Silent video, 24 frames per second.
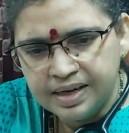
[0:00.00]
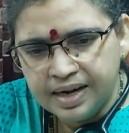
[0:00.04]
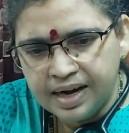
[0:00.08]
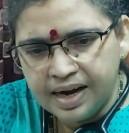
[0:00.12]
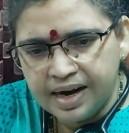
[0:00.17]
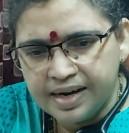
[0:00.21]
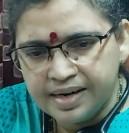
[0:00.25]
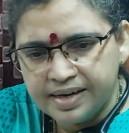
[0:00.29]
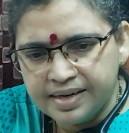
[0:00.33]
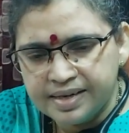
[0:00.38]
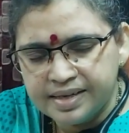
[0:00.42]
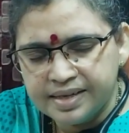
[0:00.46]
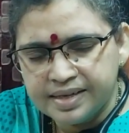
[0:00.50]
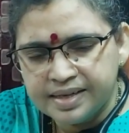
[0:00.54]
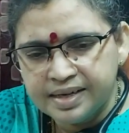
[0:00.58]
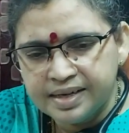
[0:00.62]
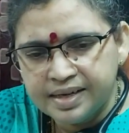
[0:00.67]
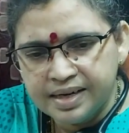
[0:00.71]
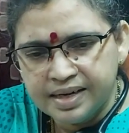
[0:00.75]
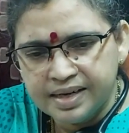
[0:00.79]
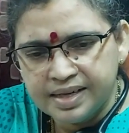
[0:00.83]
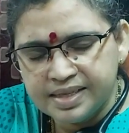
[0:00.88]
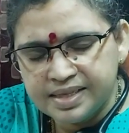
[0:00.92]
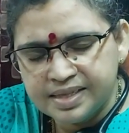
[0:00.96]
and
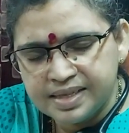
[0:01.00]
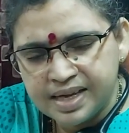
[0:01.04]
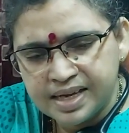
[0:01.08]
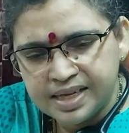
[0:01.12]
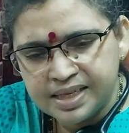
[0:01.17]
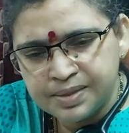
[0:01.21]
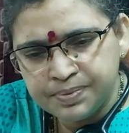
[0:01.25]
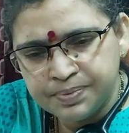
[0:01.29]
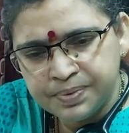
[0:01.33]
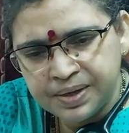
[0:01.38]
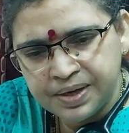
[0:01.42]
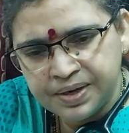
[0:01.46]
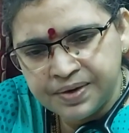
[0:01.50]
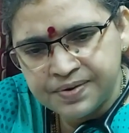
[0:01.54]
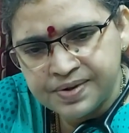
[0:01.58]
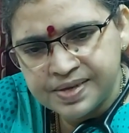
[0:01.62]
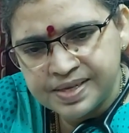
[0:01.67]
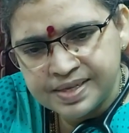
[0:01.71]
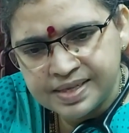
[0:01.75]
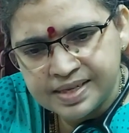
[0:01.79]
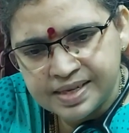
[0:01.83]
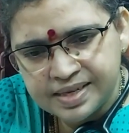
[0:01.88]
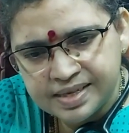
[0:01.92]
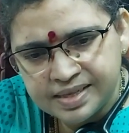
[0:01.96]
his
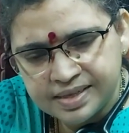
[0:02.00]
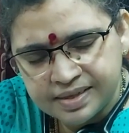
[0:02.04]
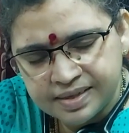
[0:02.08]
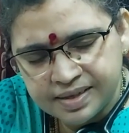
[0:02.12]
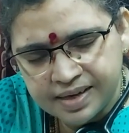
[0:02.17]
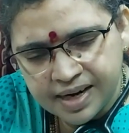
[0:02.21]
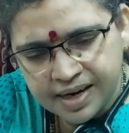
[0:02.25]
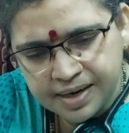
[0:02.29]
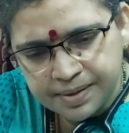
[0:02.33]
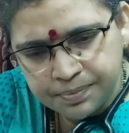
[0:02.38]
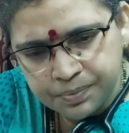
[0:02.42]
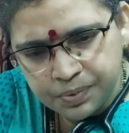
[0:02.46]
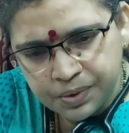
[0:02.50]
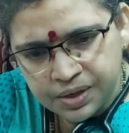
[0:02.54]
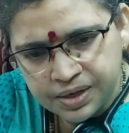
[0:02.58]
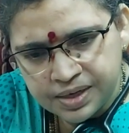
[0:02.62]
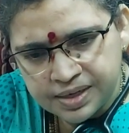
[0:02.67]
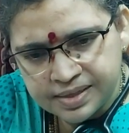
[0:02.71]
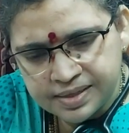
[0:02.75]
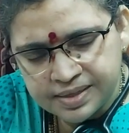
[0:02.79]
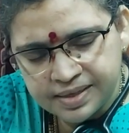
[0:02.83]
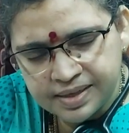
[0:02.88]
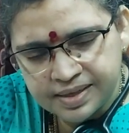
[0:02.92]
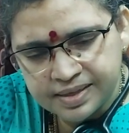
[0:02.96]
HbA1c is
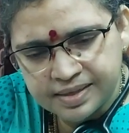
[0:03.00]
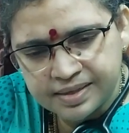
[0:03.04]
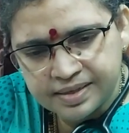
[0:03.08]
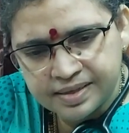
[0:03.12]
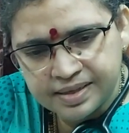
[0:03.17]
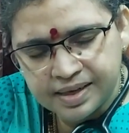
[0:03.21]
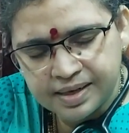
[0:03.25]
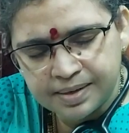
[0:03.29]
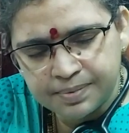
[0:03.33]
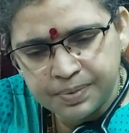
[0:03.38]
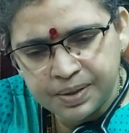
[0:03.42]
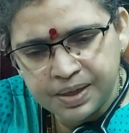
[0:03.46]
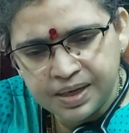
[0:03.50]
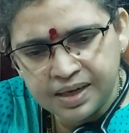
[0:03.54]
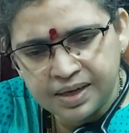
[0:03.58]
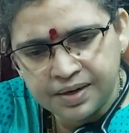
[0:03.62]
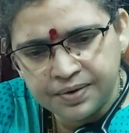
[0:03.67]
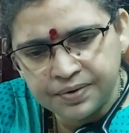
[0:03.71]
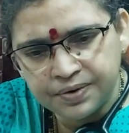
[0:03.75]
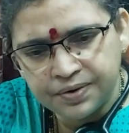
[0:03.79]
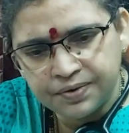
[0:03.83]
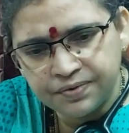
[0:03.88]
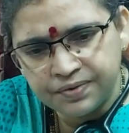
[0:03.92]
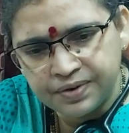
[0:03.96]
9.6, terribly
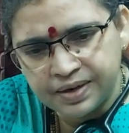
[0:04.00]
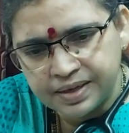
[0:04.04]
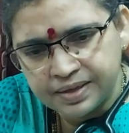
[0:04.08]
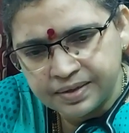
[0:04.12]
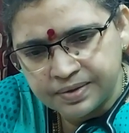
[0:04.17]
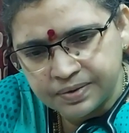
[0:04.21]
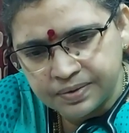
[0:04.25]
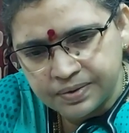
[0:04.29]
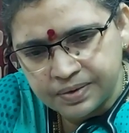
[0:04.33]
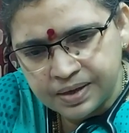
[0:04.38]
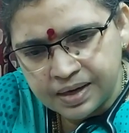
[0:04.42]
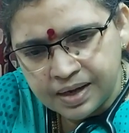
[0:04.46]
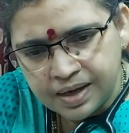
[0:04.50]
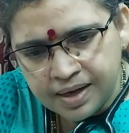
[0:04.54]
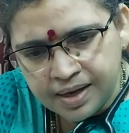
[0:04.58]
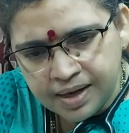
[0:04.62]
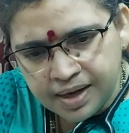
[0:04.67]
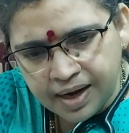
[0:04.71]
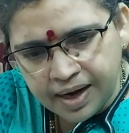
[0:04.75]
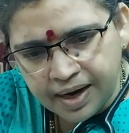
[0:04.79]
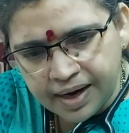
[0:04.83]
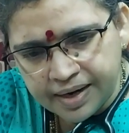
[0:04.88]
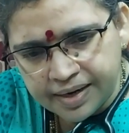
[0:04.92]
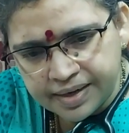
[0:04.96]
out of control,
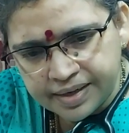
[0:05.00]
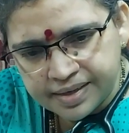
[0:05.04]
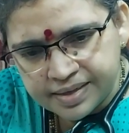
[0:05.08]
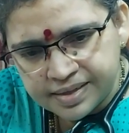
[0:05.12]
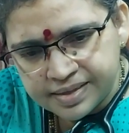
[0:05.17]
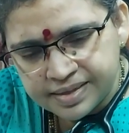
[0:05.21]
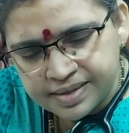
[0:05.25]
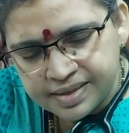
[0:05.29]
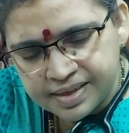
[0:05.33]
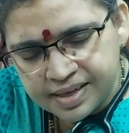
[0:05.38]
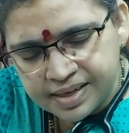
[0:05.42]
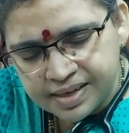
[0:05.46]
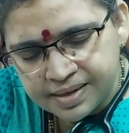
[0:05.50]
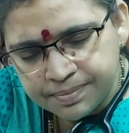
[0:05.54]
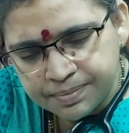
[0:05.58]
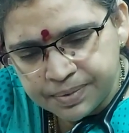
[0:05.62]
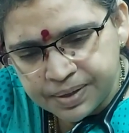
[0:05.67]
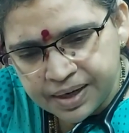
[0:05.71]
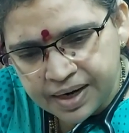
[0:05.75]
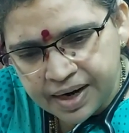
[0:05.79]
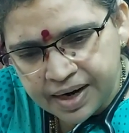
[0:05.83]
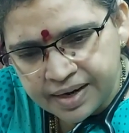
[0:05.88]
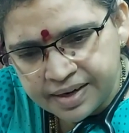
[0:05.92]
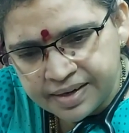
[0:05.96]
and serum
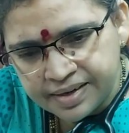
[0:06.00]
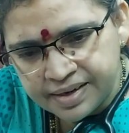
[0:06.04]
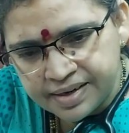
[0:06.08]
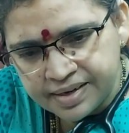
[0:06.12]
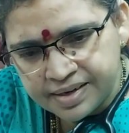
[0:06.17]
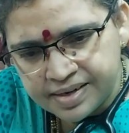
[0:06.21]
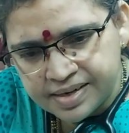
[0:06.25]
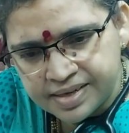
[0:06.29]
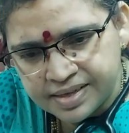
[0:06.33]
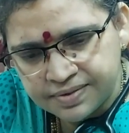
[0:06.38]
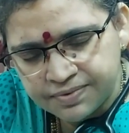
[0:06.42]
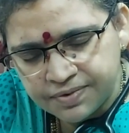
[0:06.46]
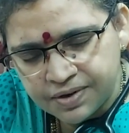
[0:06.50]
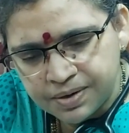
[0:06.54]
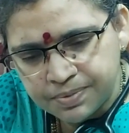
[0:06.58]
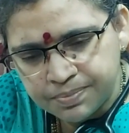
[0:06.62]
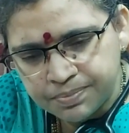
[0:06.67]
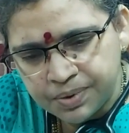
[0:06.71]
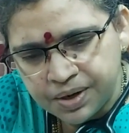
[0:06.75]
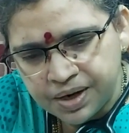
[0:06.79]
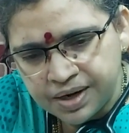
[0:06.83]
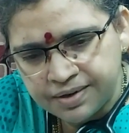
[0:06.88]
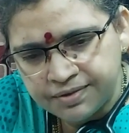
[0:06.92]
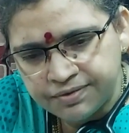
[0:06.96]
creatinine is
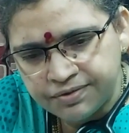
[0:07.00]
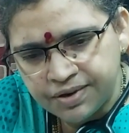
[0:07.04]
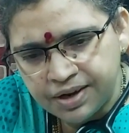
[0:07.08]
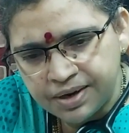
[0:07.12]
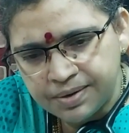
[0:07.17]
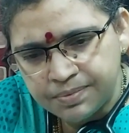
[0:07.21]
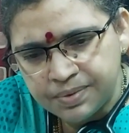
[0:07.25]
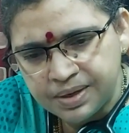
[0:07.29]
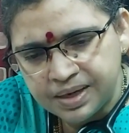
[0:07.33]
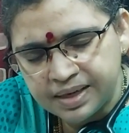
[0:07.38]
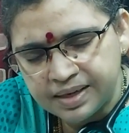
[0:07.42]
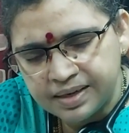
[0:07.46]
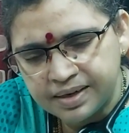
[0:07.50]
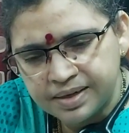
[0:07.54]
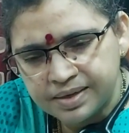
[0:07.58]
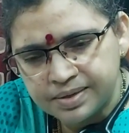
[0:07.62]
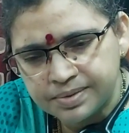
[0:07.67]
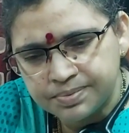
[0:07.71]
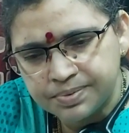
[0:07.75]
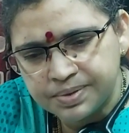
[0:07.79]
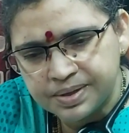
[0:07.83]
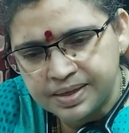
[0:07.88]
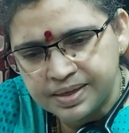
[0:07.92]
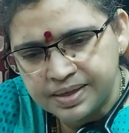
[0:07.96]
1.5 milligrams
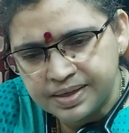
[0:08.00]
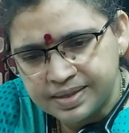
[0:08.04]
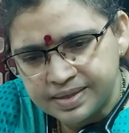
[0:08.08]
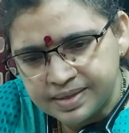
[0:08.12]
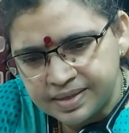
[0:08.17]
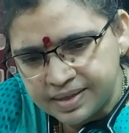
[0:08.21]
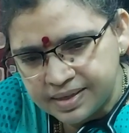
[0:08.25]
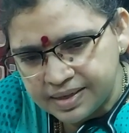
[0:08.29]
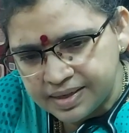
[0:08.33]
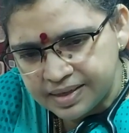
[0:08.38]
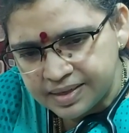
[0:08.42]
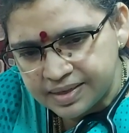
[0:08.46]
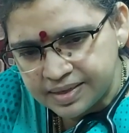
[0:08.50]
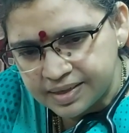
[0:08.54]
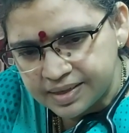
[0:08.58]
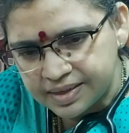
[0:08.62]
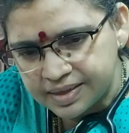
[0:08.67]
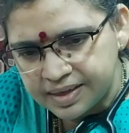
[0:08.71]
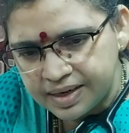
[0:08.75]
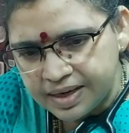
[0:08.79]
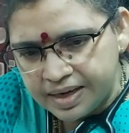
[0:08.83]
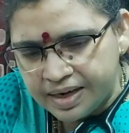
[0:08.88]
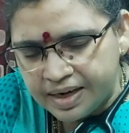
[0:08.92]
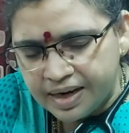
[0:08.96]
per deciliter,
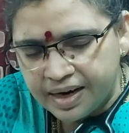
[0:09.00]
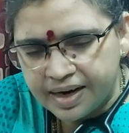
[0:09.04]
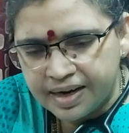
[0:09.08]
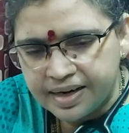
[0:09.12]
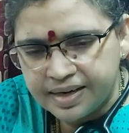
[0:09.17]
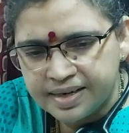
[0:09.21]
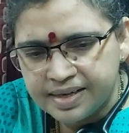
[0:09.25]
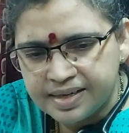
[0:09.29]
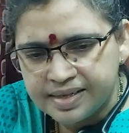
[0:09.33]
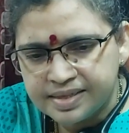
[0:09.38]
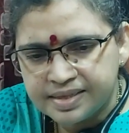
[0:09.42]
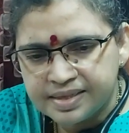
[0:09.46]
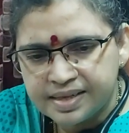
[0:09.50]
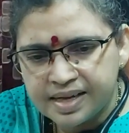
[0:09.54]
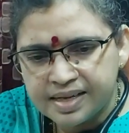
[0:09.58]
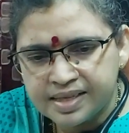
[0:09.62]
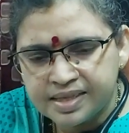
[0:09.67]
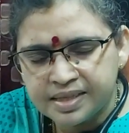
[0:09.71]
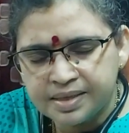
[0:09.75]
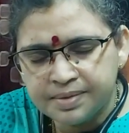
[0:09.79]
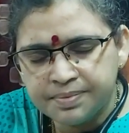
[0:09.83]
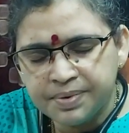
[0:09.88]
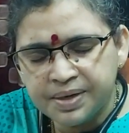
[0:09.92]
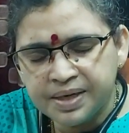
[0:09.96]
and his
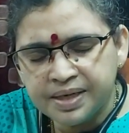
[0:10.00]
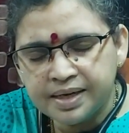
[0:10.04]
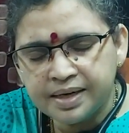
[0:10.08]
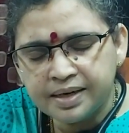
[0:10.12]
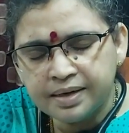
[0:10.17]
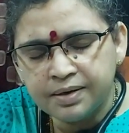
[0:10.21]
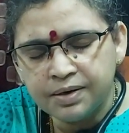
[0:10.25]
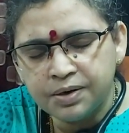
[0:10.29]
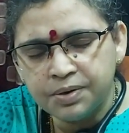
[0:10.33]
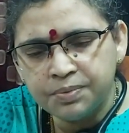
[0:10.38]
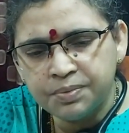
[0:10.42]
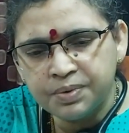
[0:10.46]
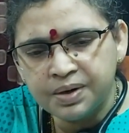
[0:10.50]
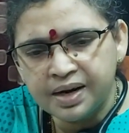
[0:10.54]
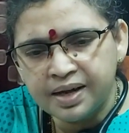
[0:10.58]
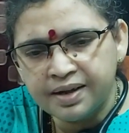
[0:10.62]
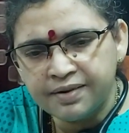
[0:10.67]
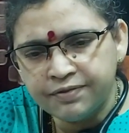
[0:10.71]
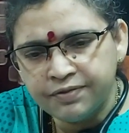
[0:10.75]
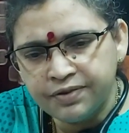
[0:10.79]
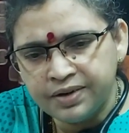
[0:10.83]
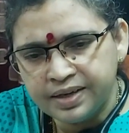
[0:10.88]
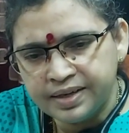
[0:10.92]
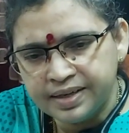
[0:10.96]
estimated glomerular
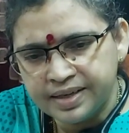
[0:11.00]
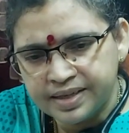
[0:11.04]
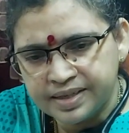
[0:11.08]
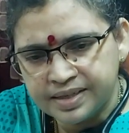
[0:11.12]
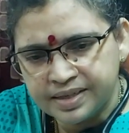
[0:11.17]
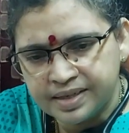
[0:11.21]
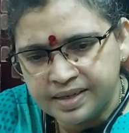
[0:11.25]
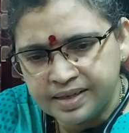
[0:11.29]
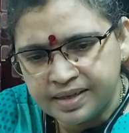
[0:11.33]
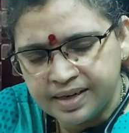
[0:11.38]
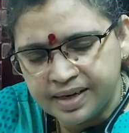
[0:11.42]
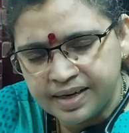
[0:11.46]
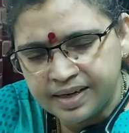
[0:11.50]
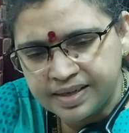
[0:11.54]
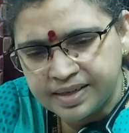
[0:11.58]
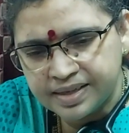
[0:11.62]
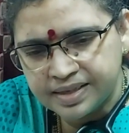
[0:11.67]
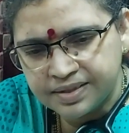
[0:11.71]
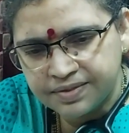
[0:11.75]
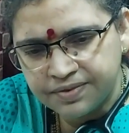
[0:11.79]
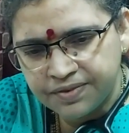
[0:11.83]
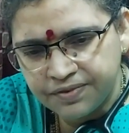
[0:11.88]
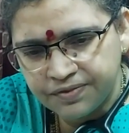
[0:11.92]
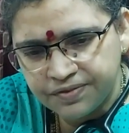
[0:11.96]
filtration rate
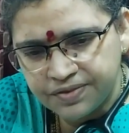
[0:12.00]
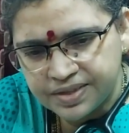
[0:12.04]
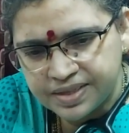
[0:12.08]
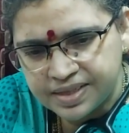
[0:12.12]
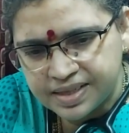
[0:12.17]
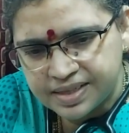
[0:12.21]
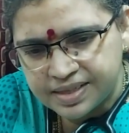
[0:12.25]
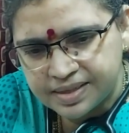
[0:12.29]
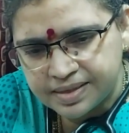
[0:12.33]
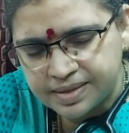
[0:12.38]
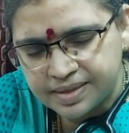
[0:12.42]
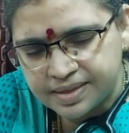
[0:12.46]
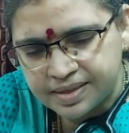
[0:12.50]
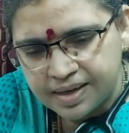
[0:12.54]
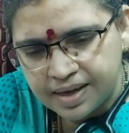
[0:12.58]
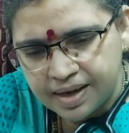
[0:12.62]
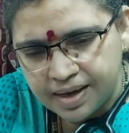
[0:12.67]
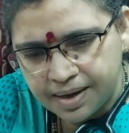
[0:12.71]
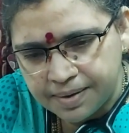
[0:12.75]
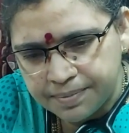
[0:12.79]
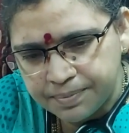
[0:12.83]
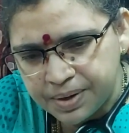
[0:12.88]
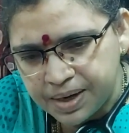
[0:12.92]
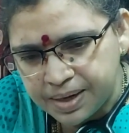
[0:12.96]
is 56
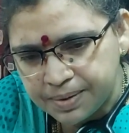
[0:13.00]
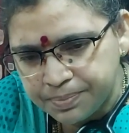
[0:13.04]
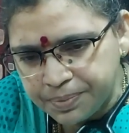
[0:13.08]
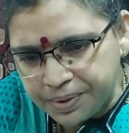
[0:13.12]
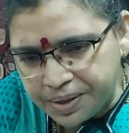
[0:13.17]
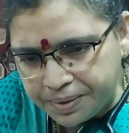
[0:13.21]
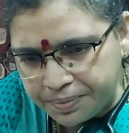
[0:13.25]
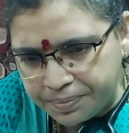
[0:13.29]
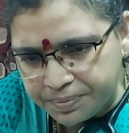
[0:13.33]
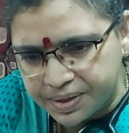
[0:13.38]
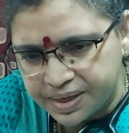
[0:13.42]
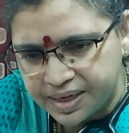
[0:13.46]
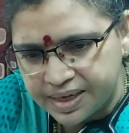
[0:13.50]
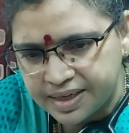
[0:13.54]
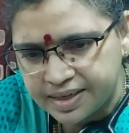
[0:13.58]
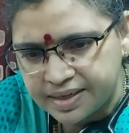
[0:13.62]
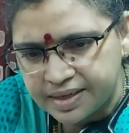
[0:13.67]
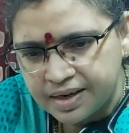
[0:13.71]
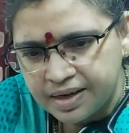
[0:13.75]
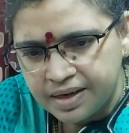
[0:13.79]
ml per minute